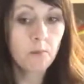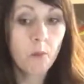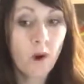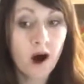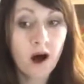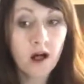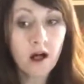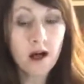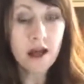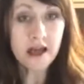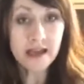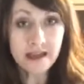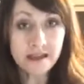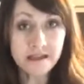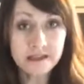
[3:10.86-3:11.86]
Well,
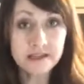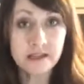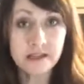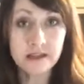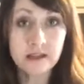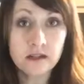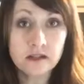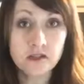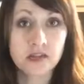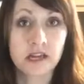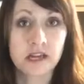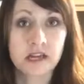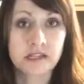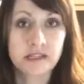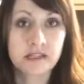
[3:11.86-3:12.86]
his little
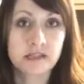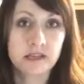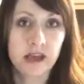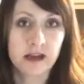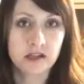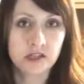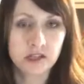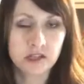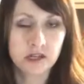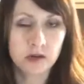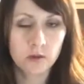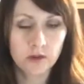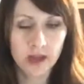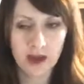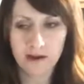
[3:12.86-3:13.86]
trick is
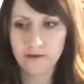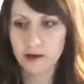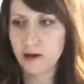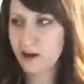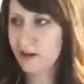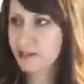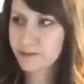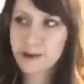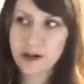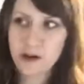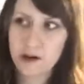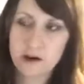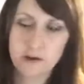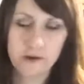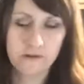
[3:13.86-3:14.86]
we have an ice
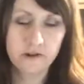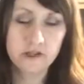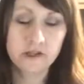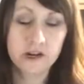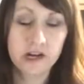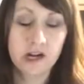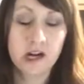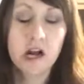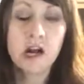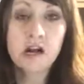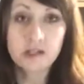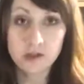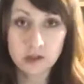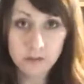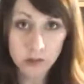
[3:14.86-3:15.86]
maker in our refrigerator,
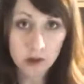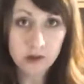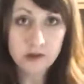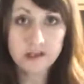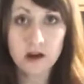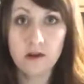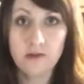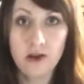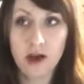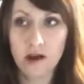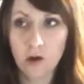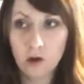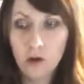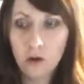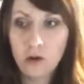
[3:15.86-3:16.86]
so he pulls out that
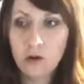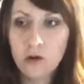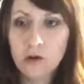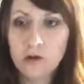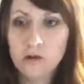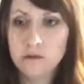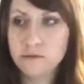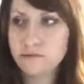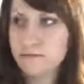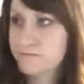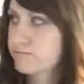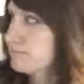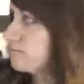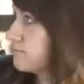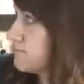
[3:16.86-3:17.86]
whole,
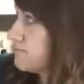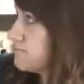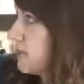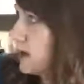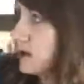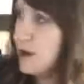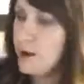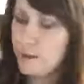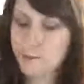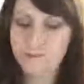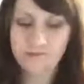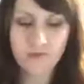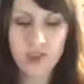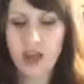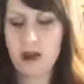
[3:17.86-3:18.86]
I
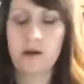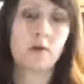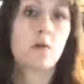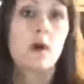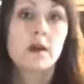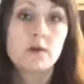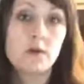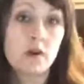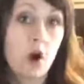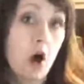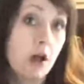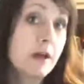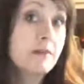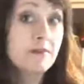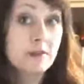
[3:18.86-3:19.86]
don't know what you would
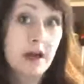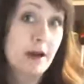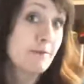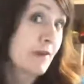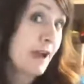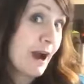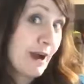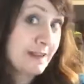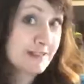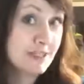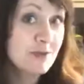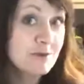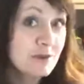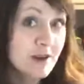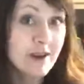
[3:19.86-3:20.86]
call it, the big ice
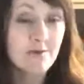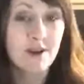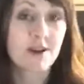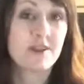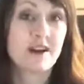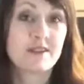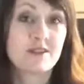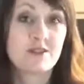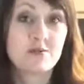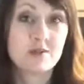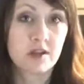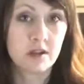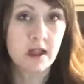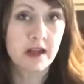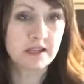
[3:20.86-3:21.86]
cube tray where all the ice
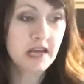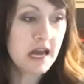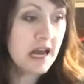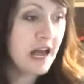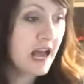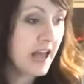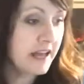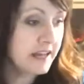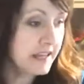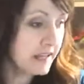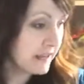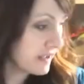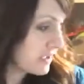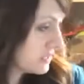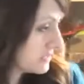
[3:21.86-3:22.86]
cubes collect, and
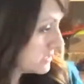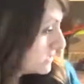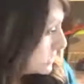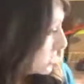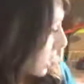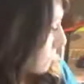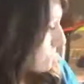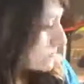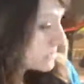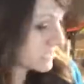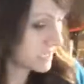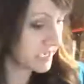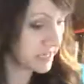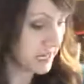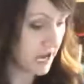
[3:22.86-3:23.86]
he dumps
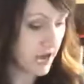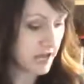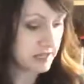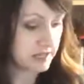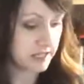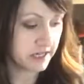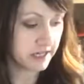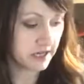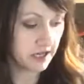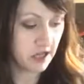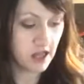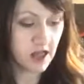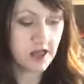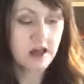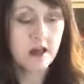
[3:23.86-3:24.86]
it
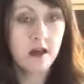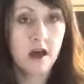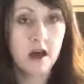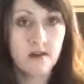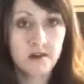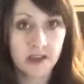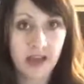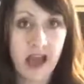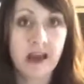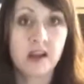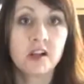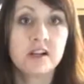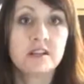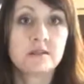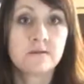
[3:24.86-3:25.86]
until the
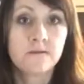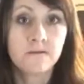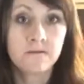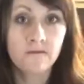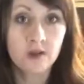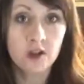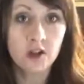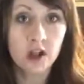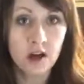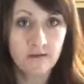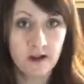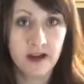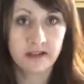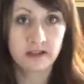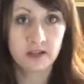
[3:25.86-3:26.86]
kettle is full
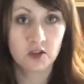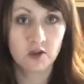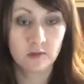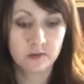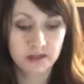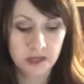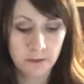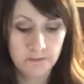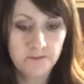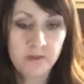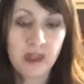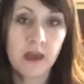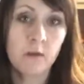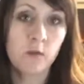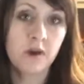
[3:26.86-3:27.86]
of ice cubes.
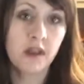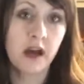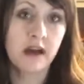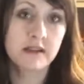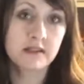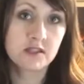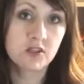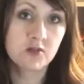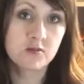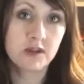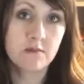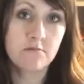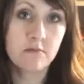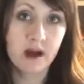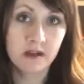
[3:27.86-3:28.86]
And when the ice cubes
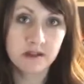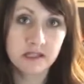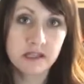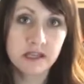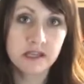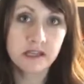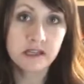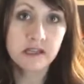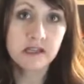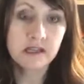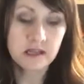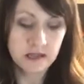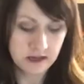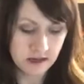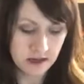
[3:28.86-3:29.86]
are melted,
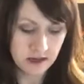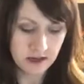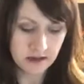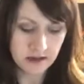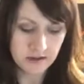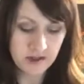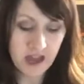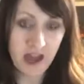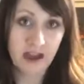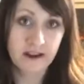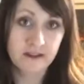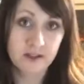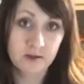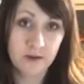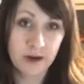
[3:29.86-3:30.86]
the
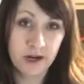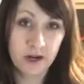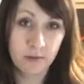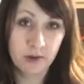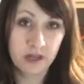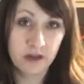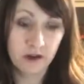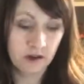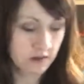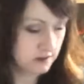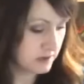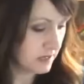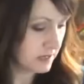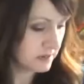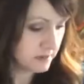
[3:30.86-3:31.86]
eggs are ready to peel.
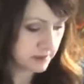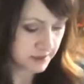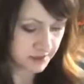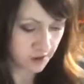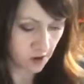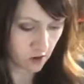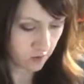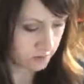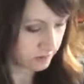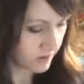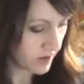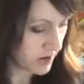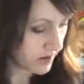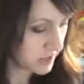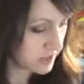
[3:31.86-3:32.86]
So
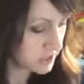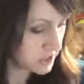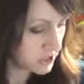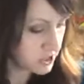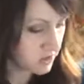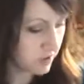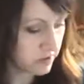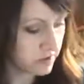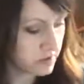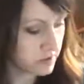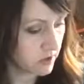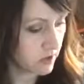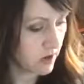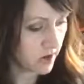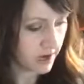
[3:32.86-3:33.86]
I'm gonna just show you.
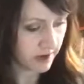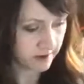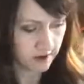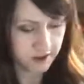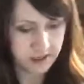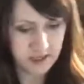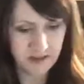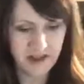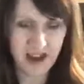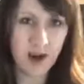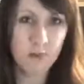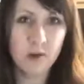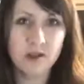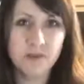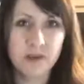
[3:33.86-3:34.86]
So I had already done that.
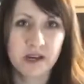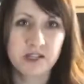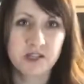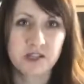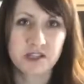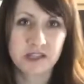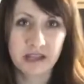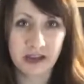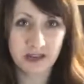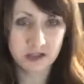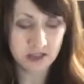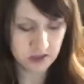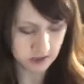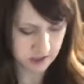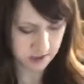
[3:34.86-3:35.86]
I'll post pictures because I
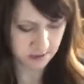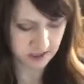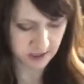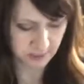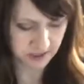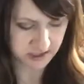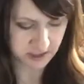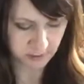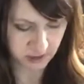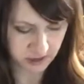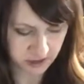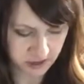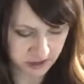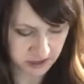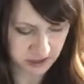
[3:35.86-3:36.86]
actually took some step-by-step
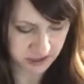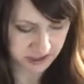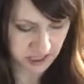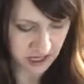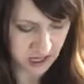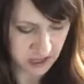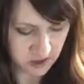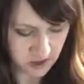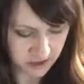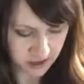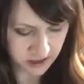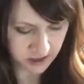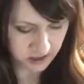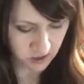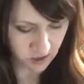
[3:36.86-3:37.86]
pictures of this. So I'm
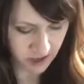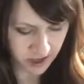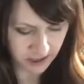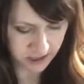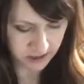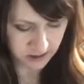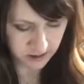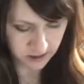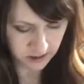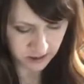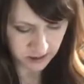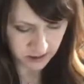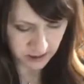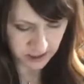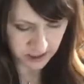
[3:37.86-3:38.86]
gonna just go ahead
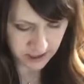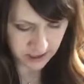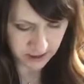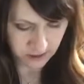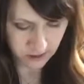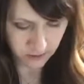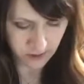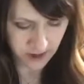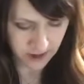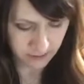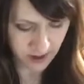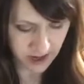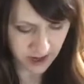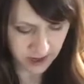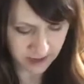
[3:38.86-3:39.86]
and
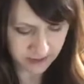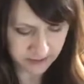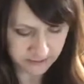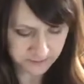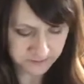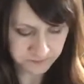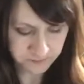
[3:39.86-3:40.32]
crack my egg.